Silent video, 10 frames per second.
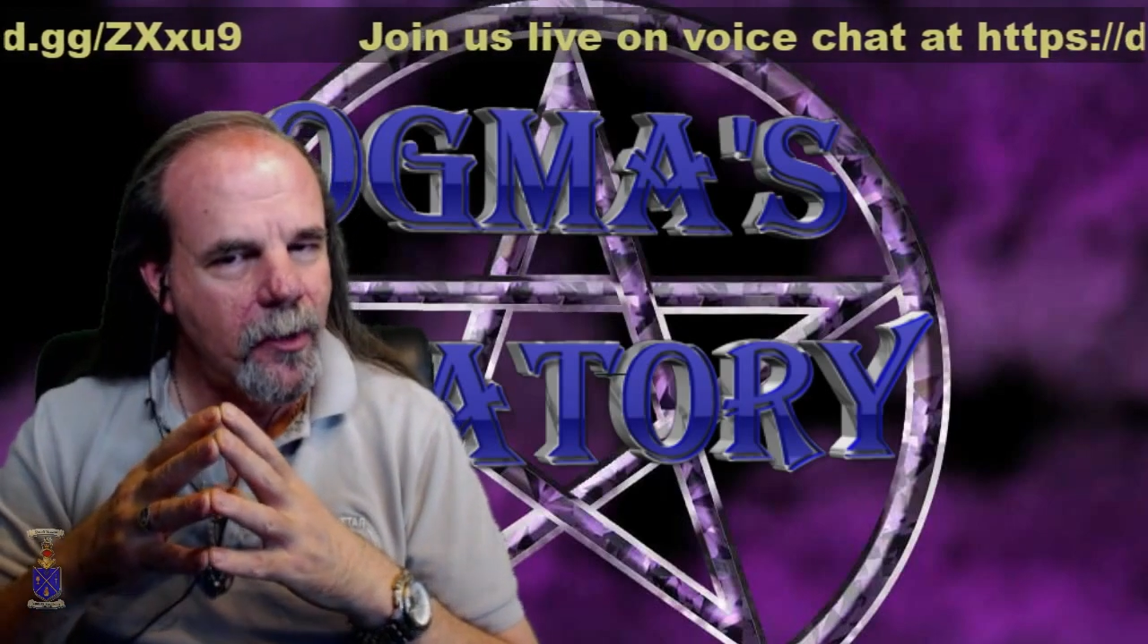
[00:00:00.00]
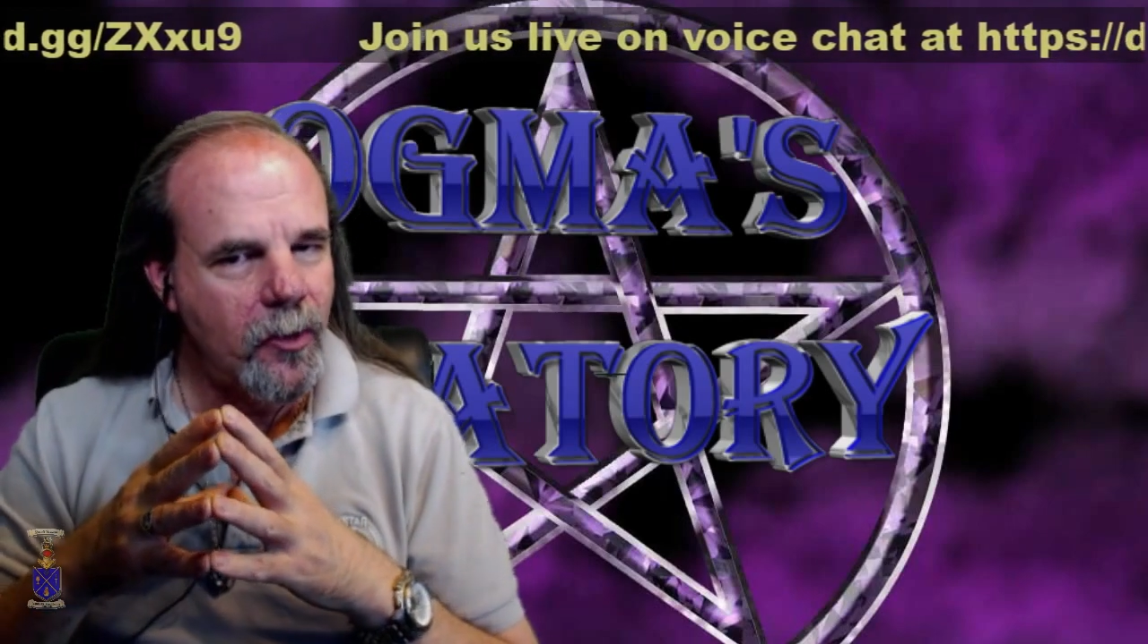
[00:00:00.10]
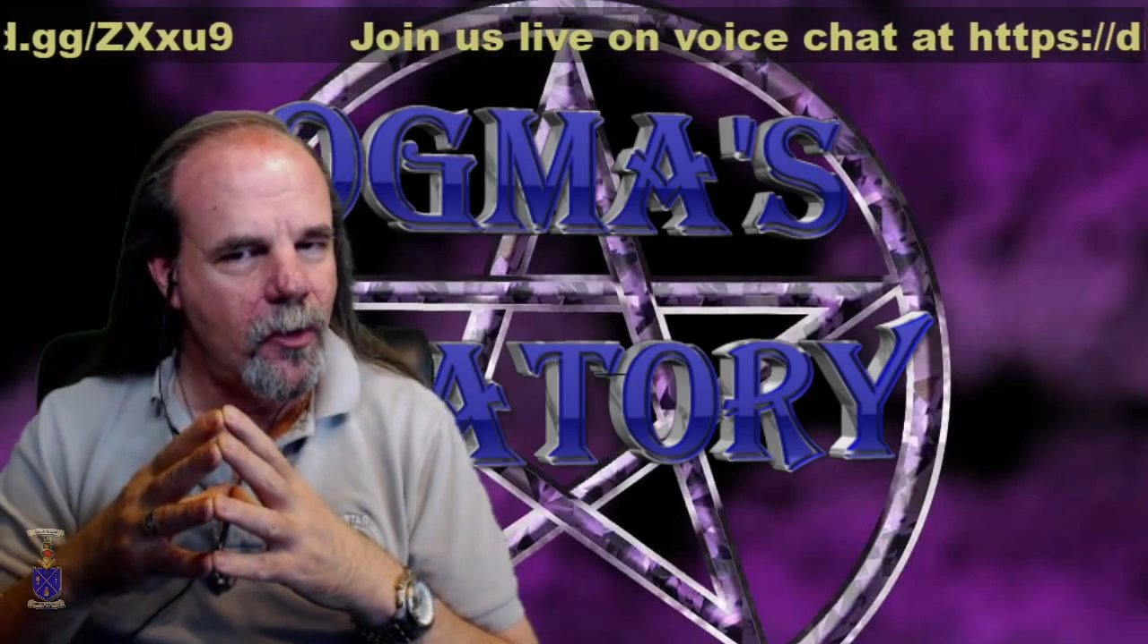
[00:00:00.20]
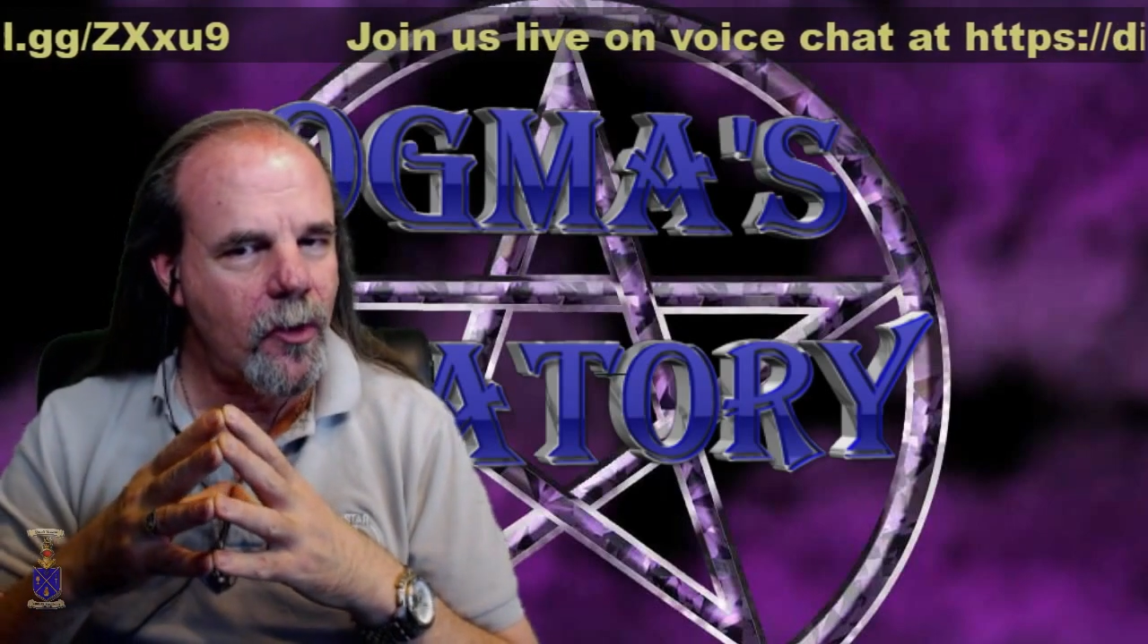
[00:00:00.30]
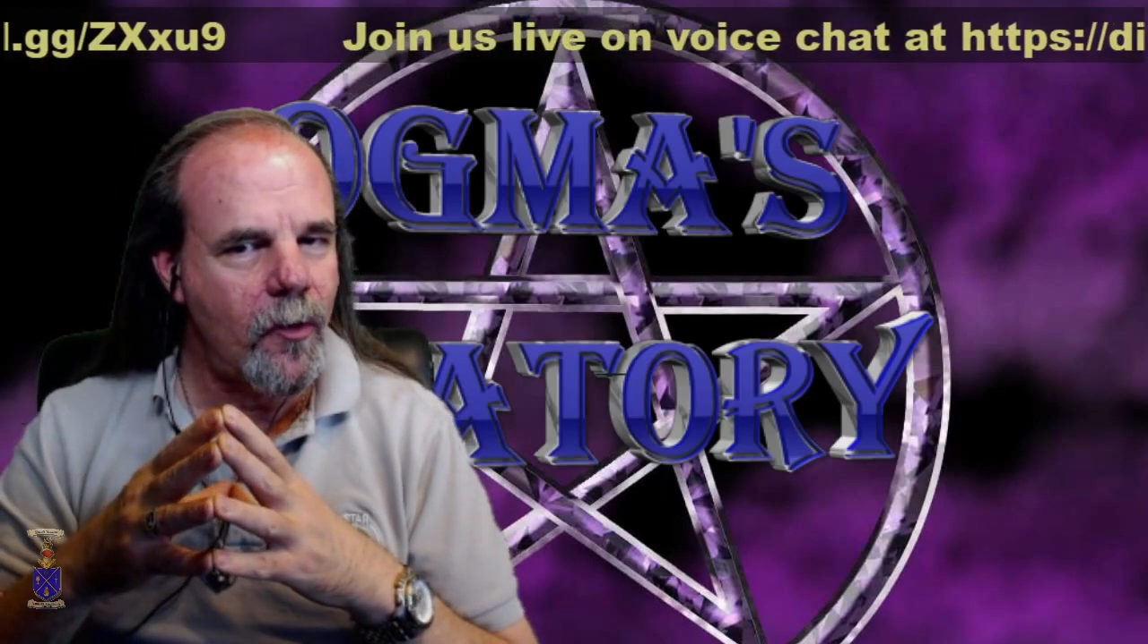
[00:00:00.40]
to
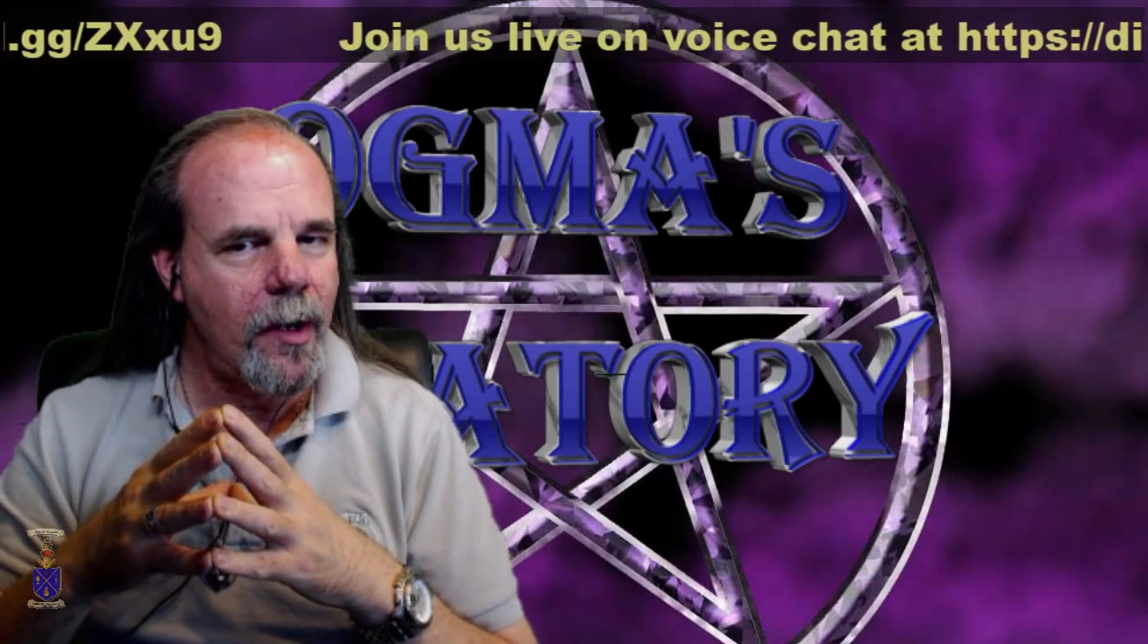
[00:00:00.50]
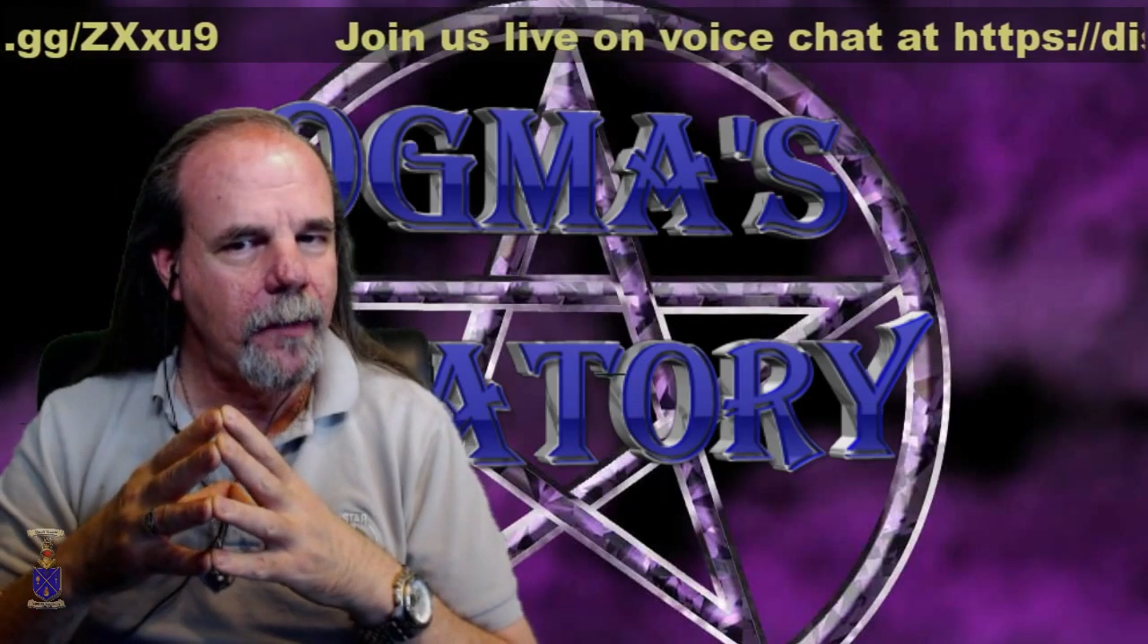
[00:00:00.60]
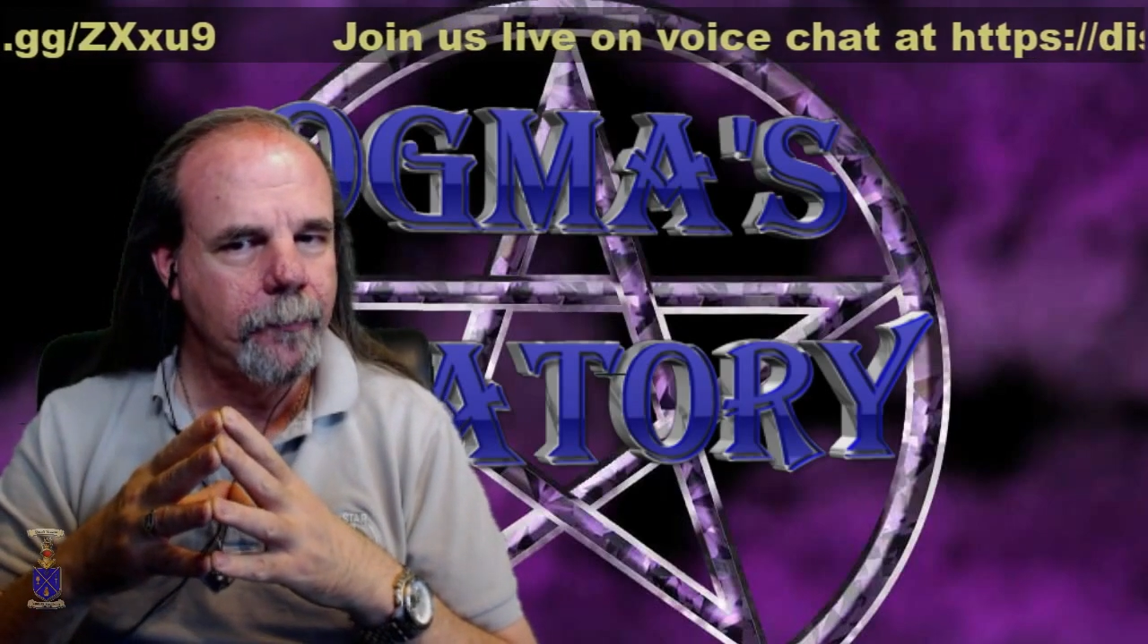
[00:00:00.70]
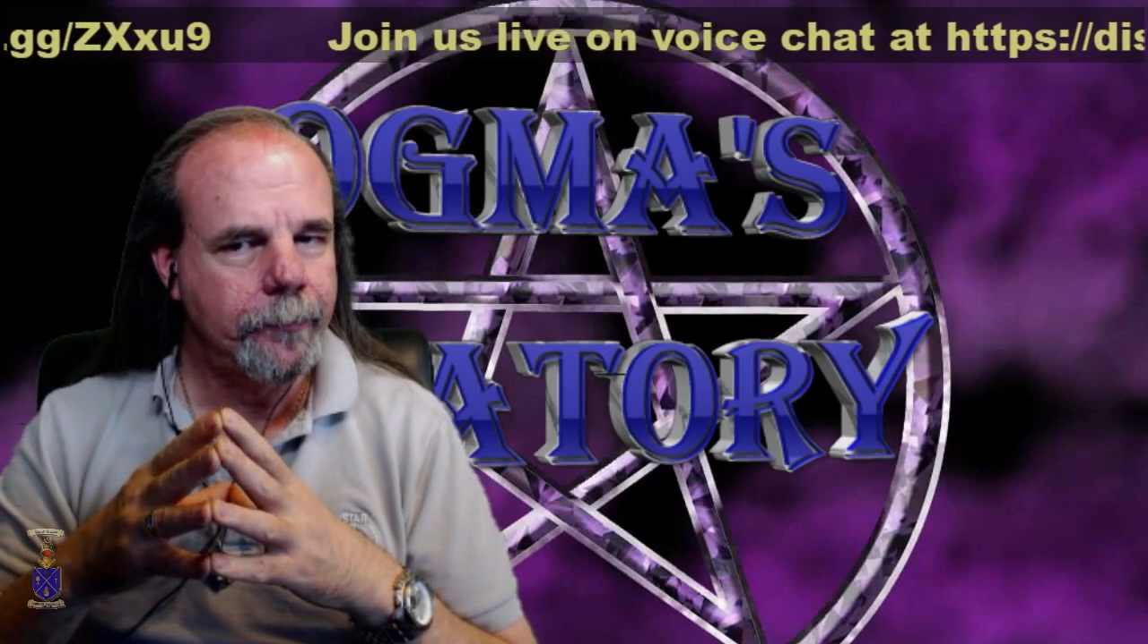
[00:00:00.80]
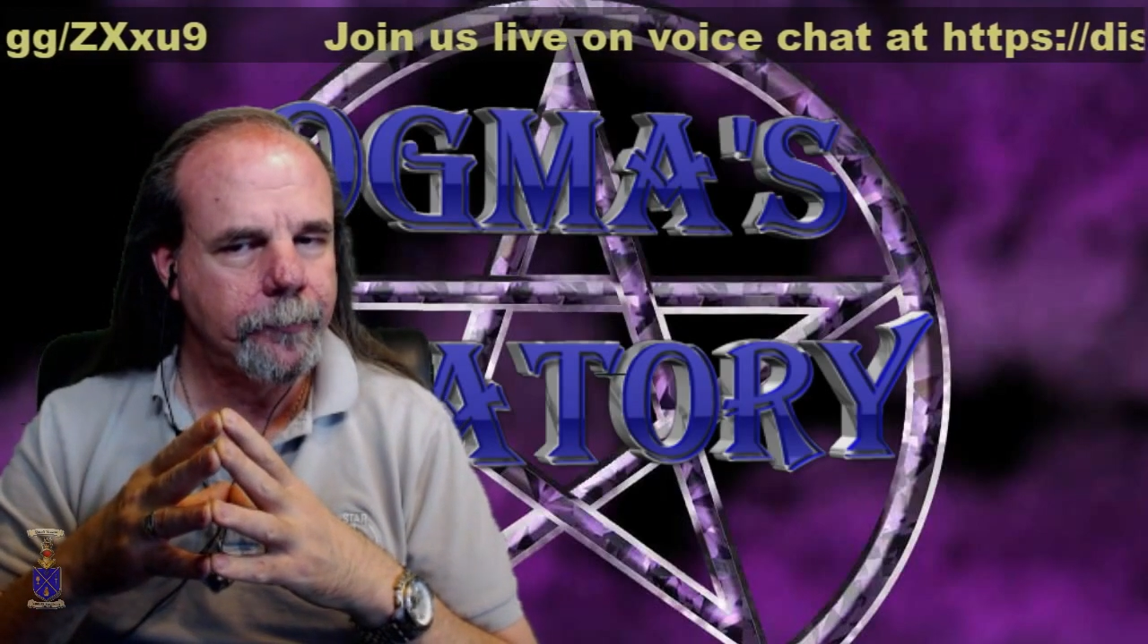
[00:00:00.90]
turn
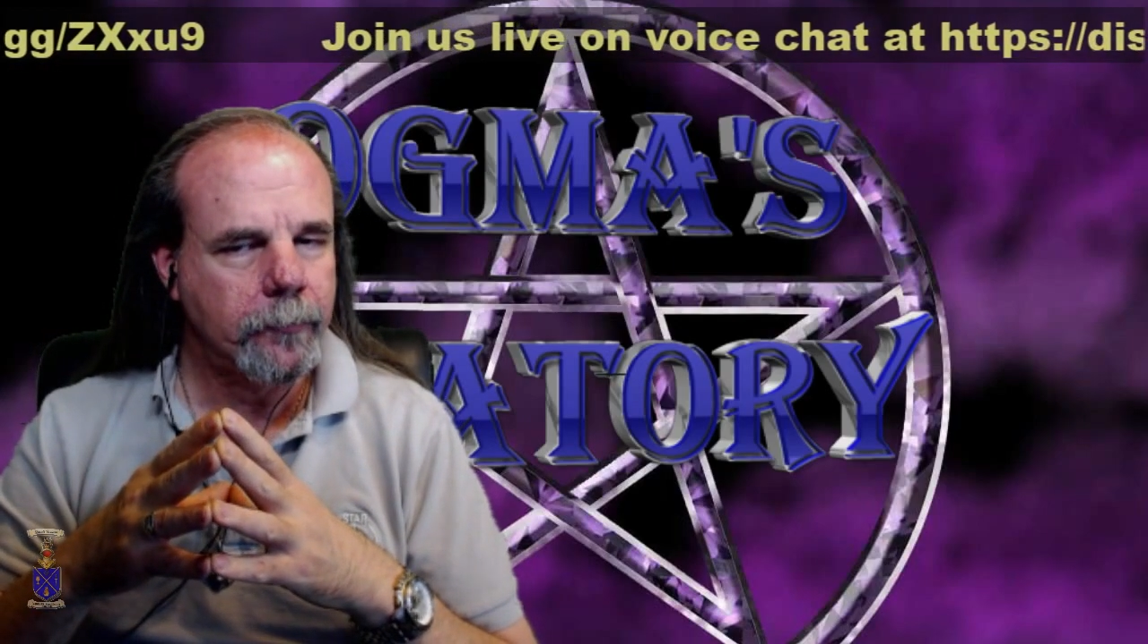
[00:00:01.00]
green,